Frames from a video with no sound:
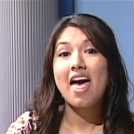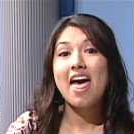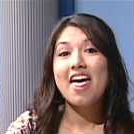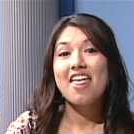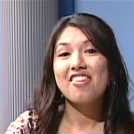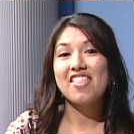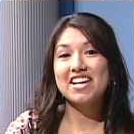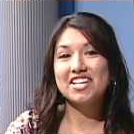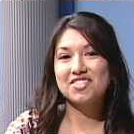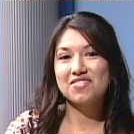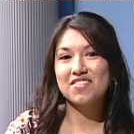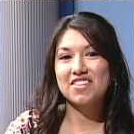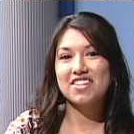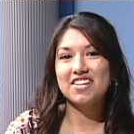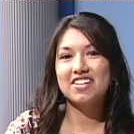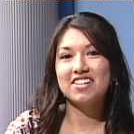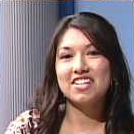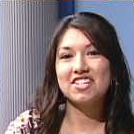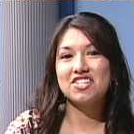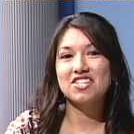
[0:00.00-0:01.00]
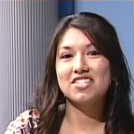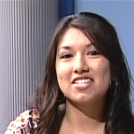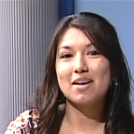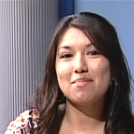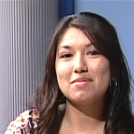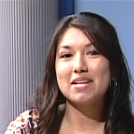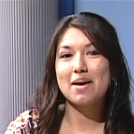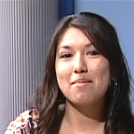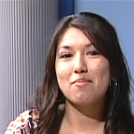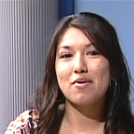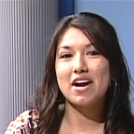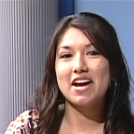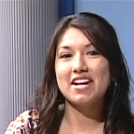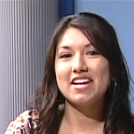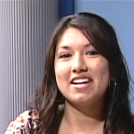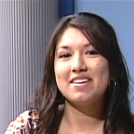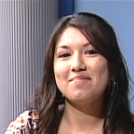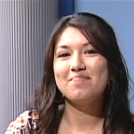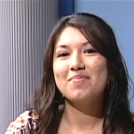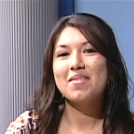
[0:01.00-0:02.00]
Thanks for the delicious update,
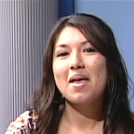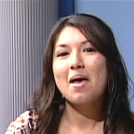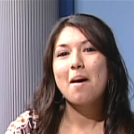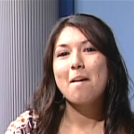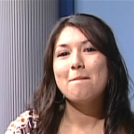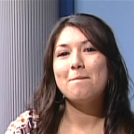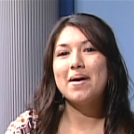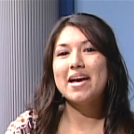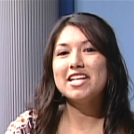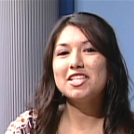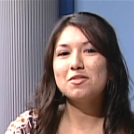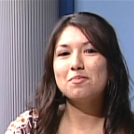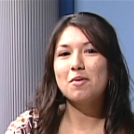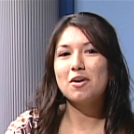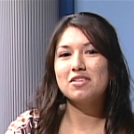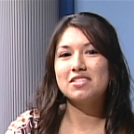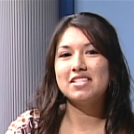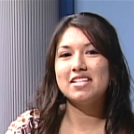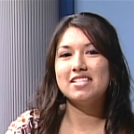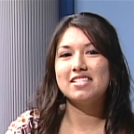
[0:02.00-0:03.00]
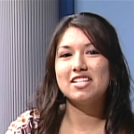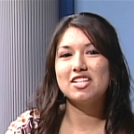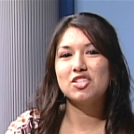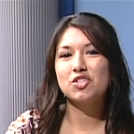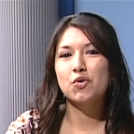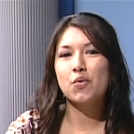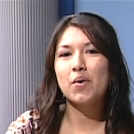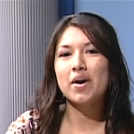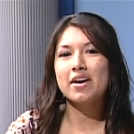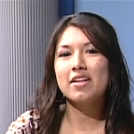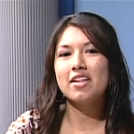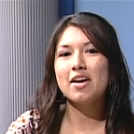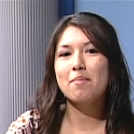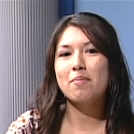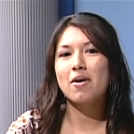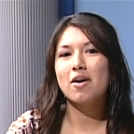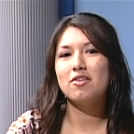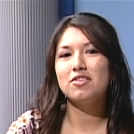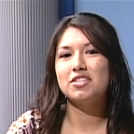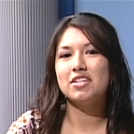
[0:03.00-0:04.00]
Brandon. Baseball season is quickly
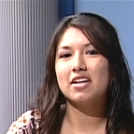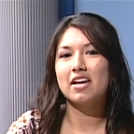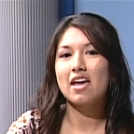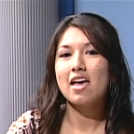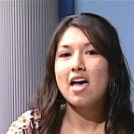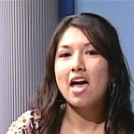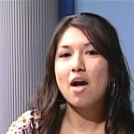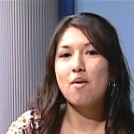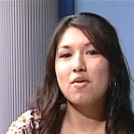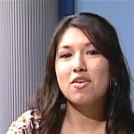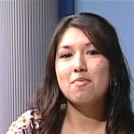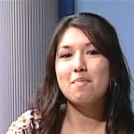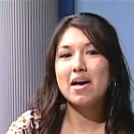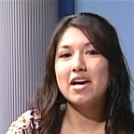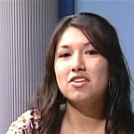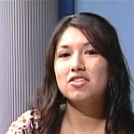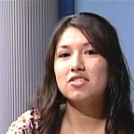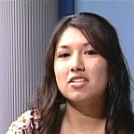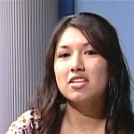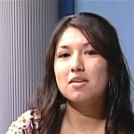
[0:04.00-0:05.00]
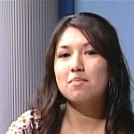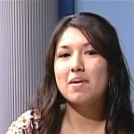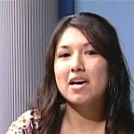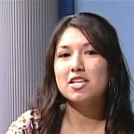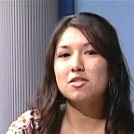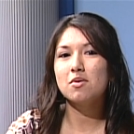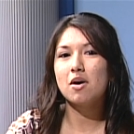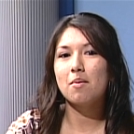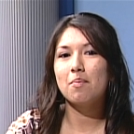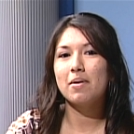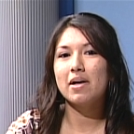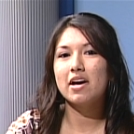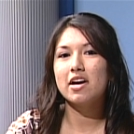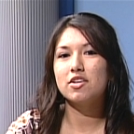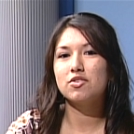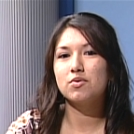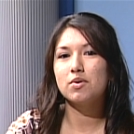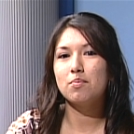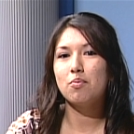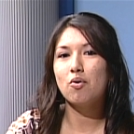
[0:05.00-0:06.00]
approaching, and with Major League Baseball players
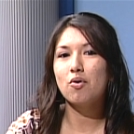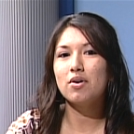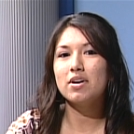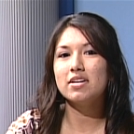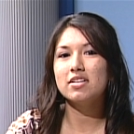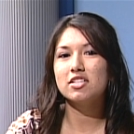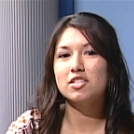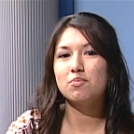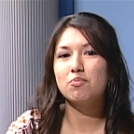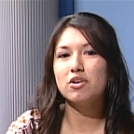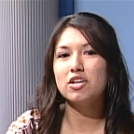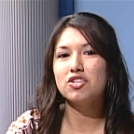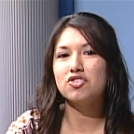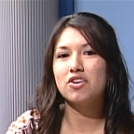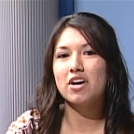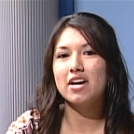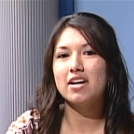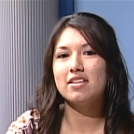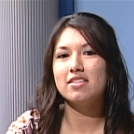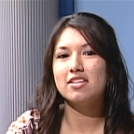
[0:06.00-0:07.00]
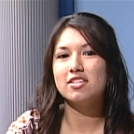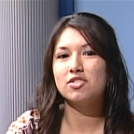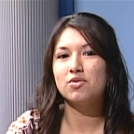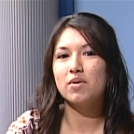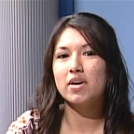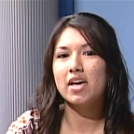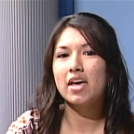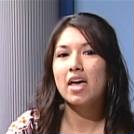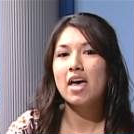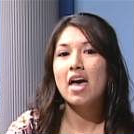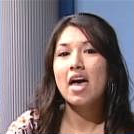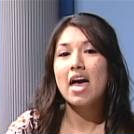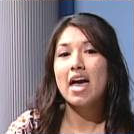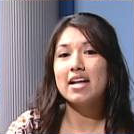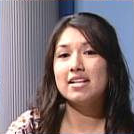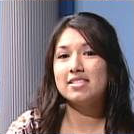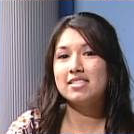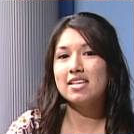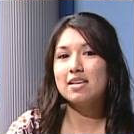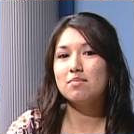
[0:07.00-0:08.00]
reporting to spring training this week, it
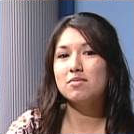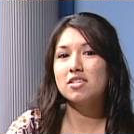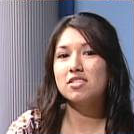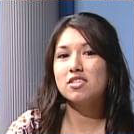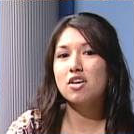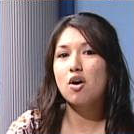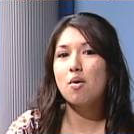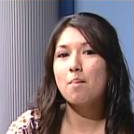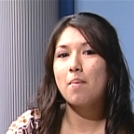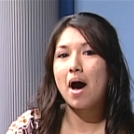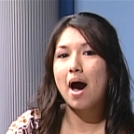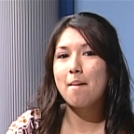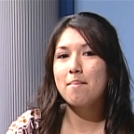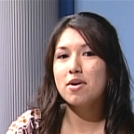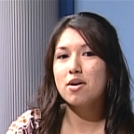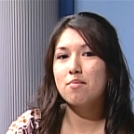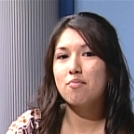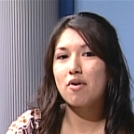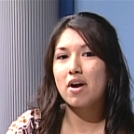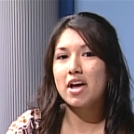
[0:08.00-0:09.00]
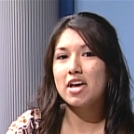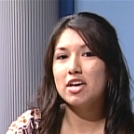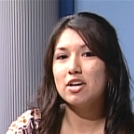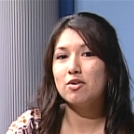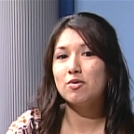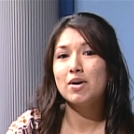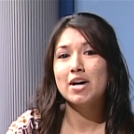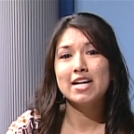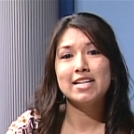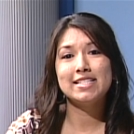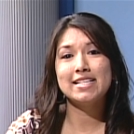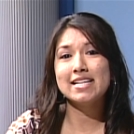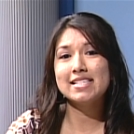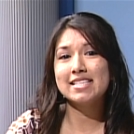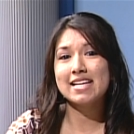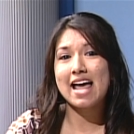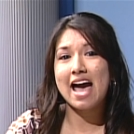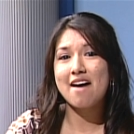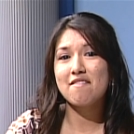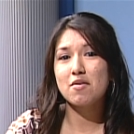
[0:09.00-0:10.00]
seems as though Bobby Abreu doesn't
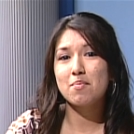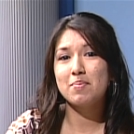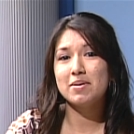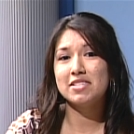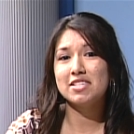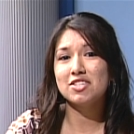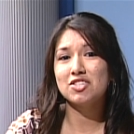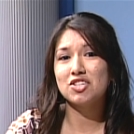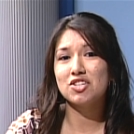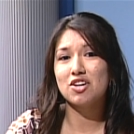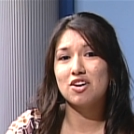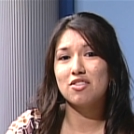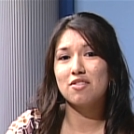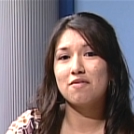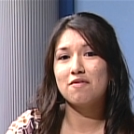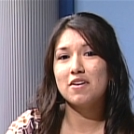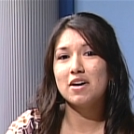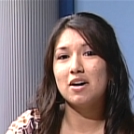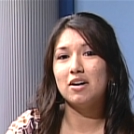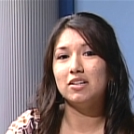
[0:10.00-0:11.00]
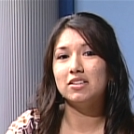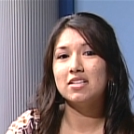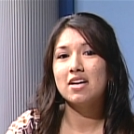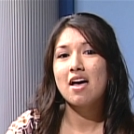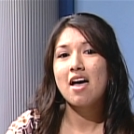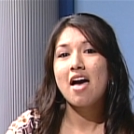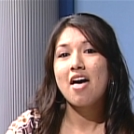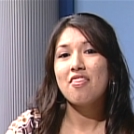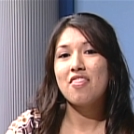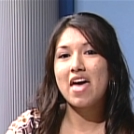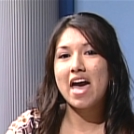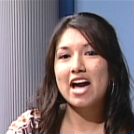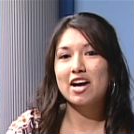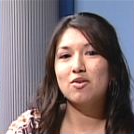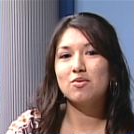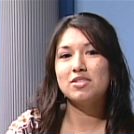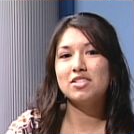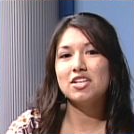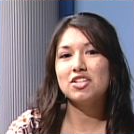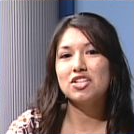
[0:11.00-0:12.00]
have a position on the field. The
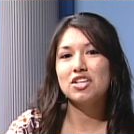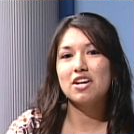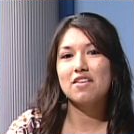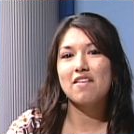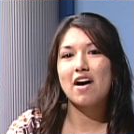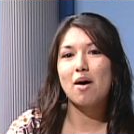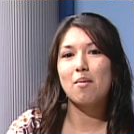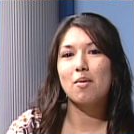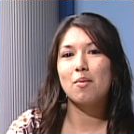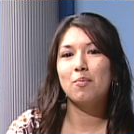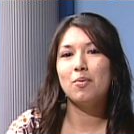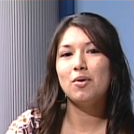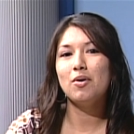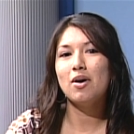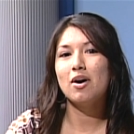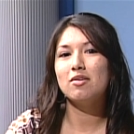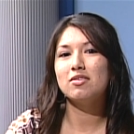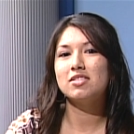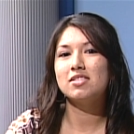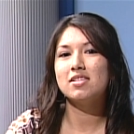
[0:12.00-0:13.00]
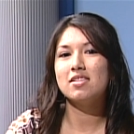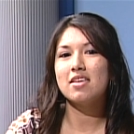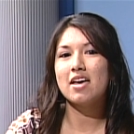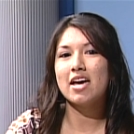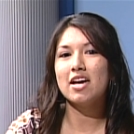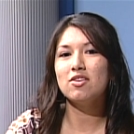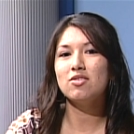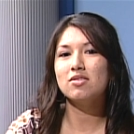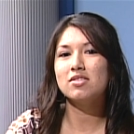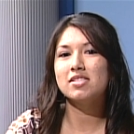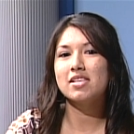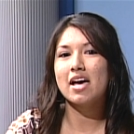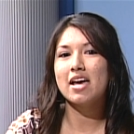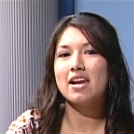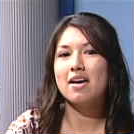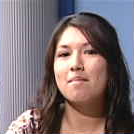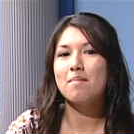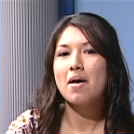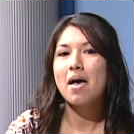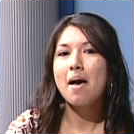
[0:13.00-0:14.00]
acquisition of Albert Pujols to the Angels
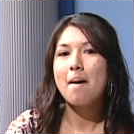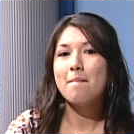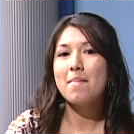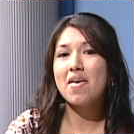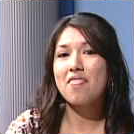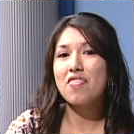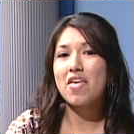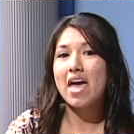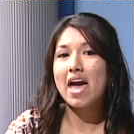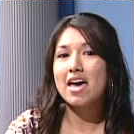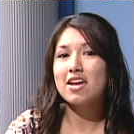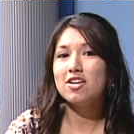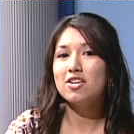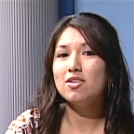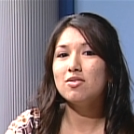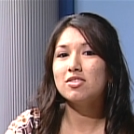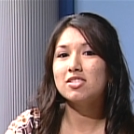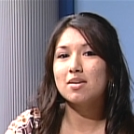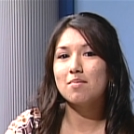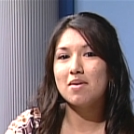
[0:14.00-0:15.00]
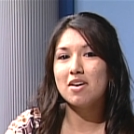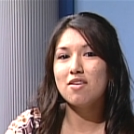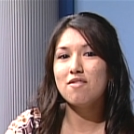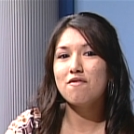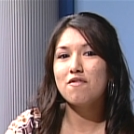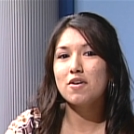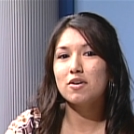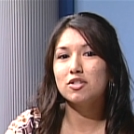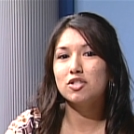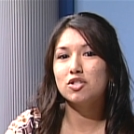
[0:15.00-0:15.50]
lineup meant they had to do some infield